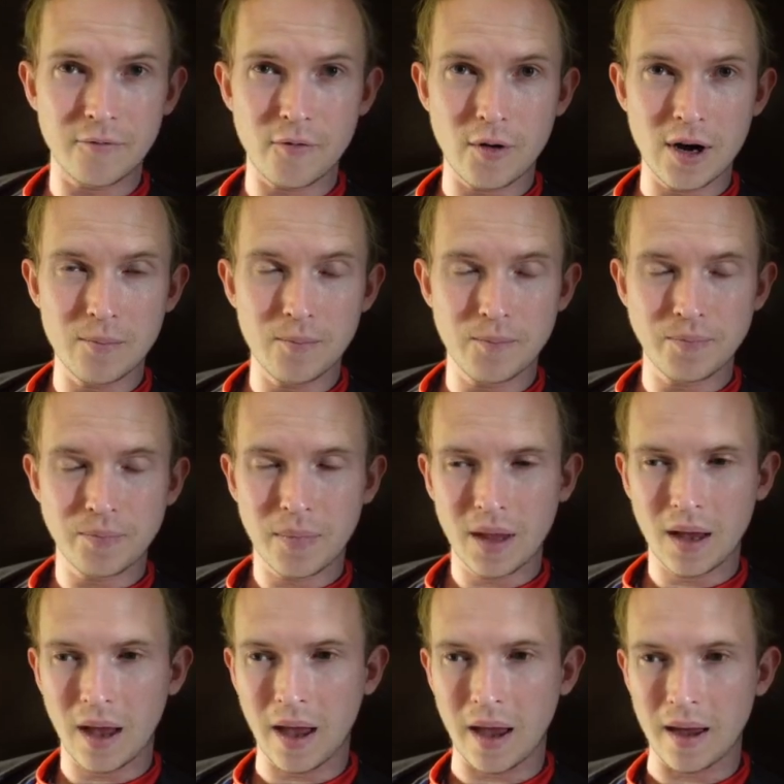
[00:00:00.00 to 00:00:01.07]
frame,
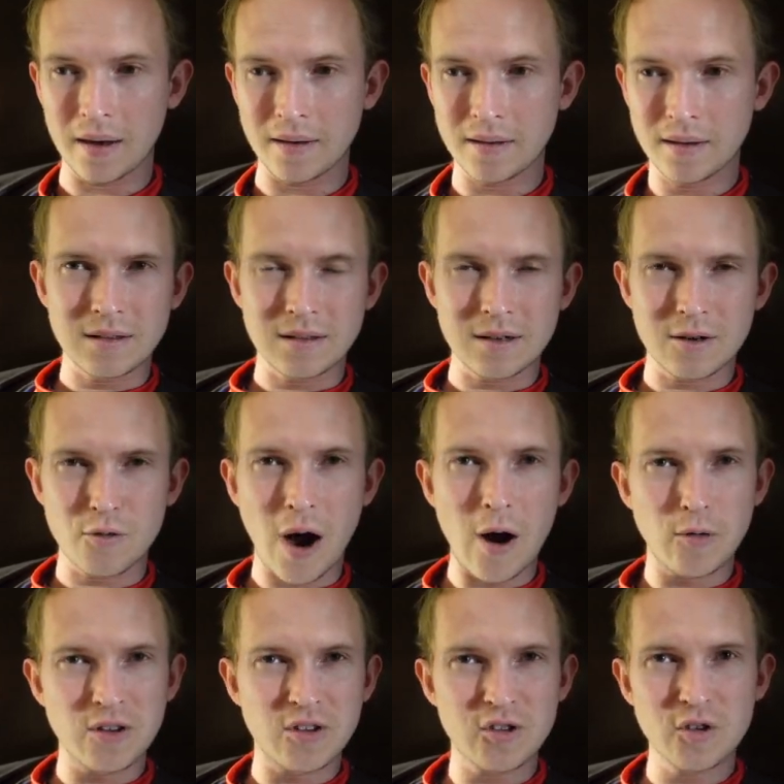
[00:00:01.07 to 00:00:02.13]
and the
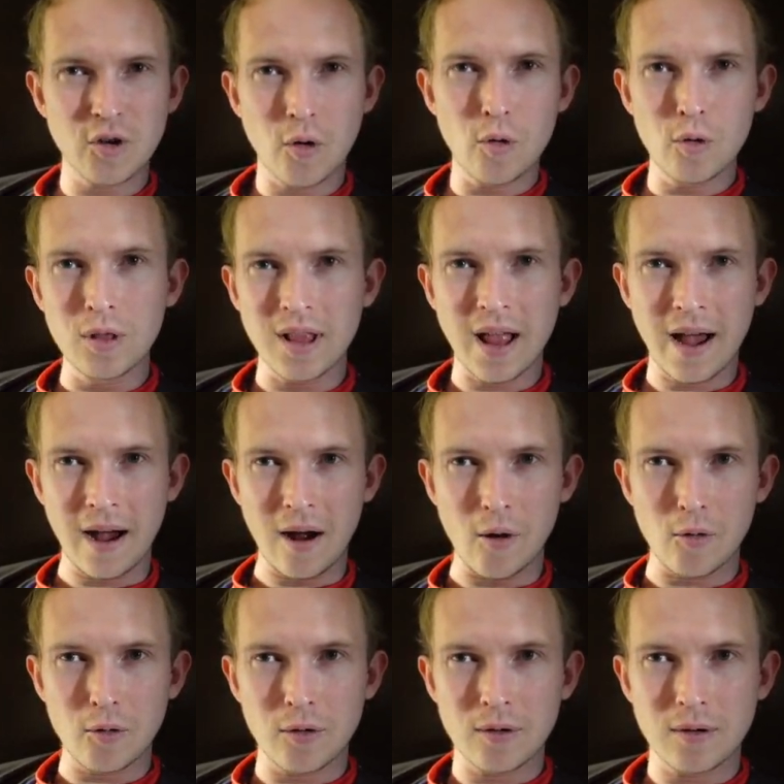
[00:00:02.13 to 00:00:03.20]
crowd is so
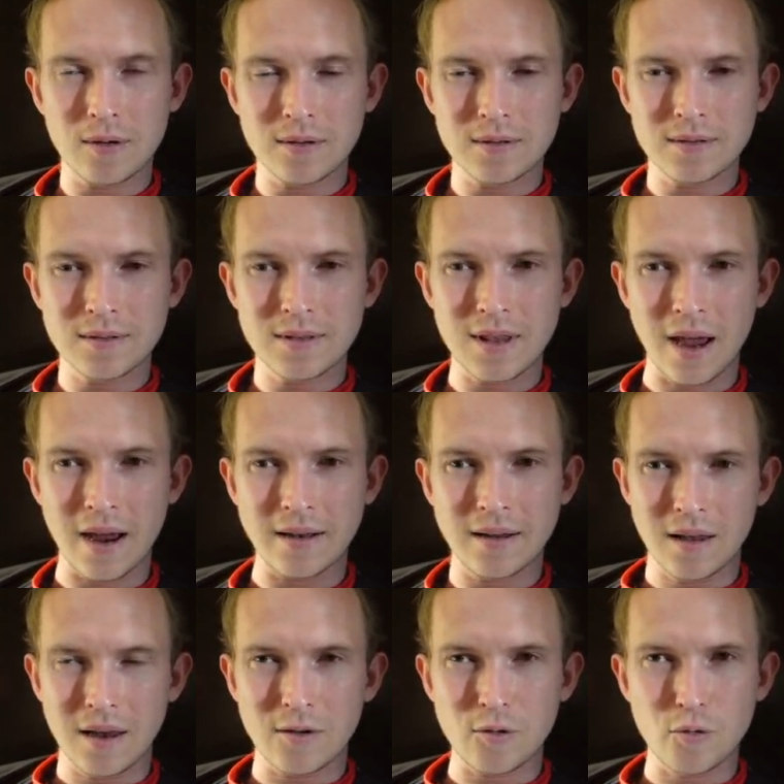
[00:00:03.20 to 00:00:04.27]
loud that
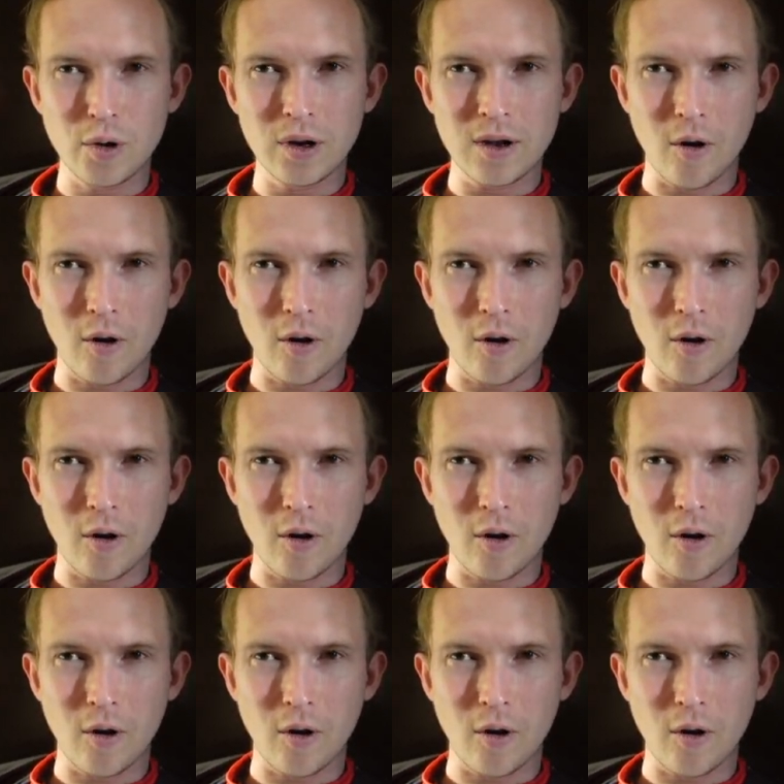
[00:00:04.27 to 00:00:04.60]
it's really